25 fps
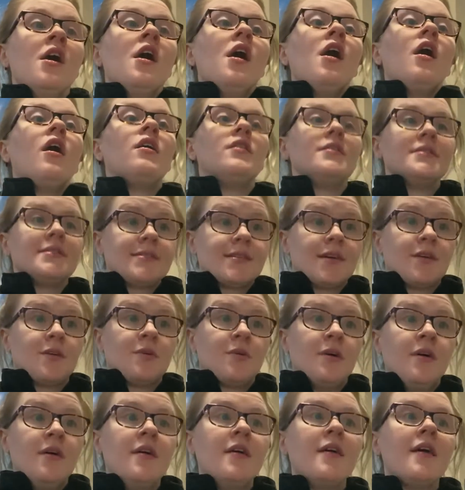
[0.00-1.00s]

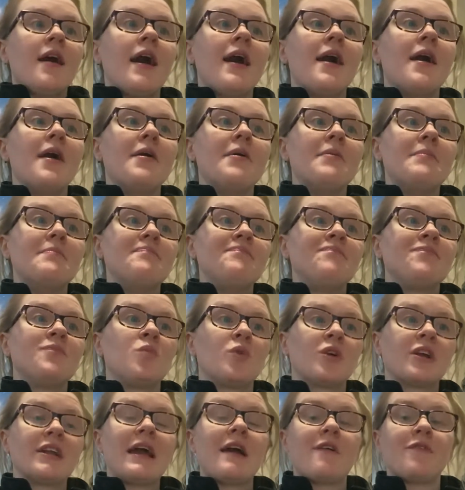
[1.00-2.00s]
Also, we're
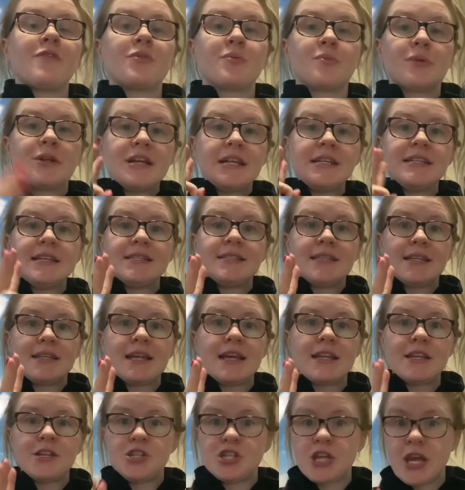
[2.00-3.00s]
going to have 3
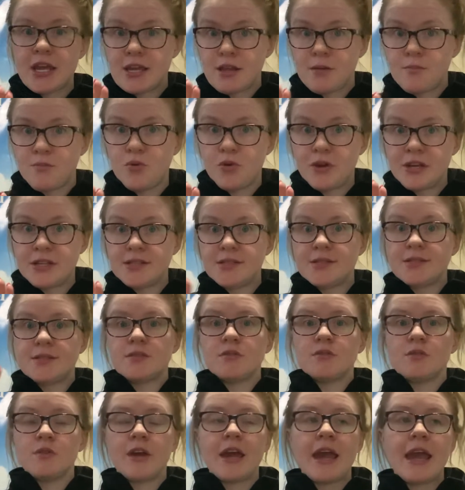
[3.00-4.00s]
designated check-in points,
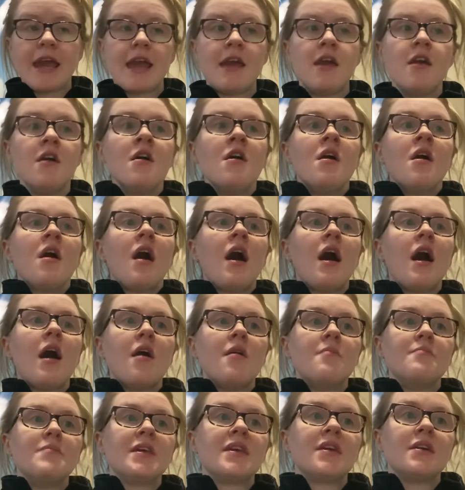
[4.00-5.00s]
okay?
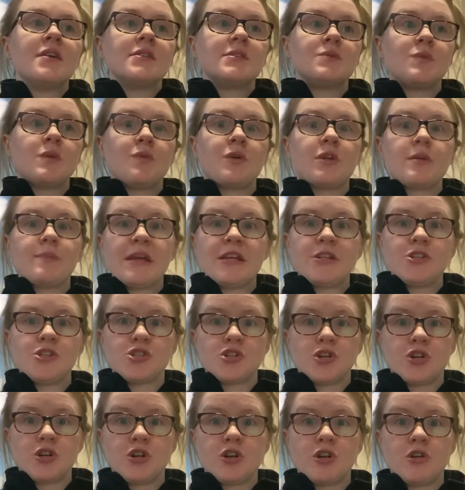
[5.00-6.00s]
Because we want to make
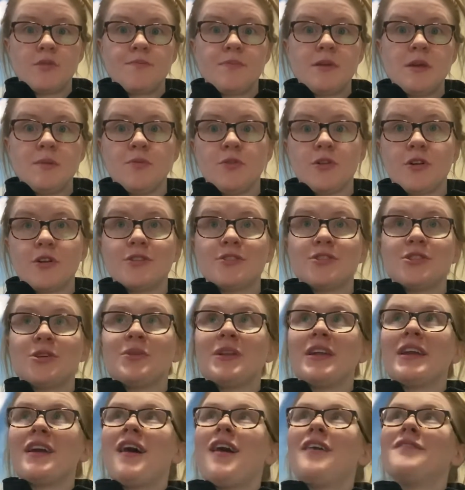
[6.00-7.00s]
sure people aren't
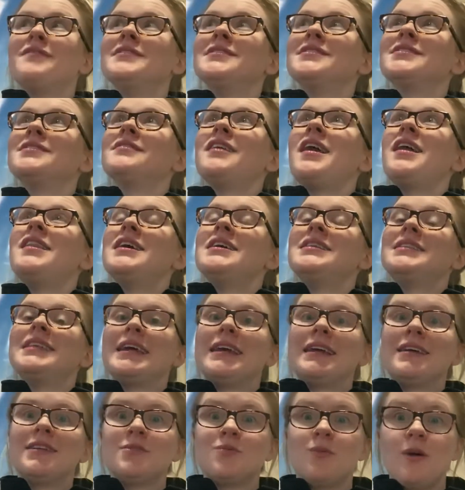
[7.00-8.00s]
zoning off into La La
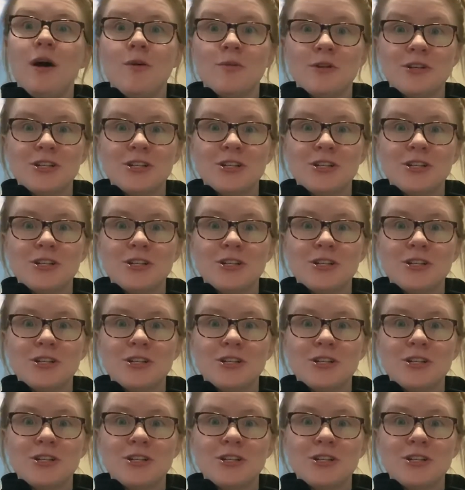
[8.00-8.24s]
Land while we're